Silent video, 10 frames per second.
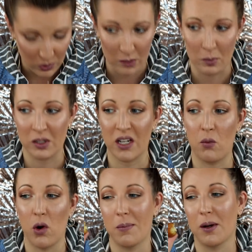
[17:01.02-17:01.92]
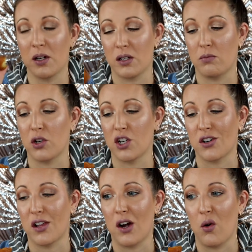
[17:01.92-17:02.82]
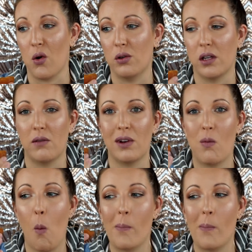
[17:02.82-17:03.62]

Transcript: I'm gonna say warmer because I'm pretty sure they don't go in the oven.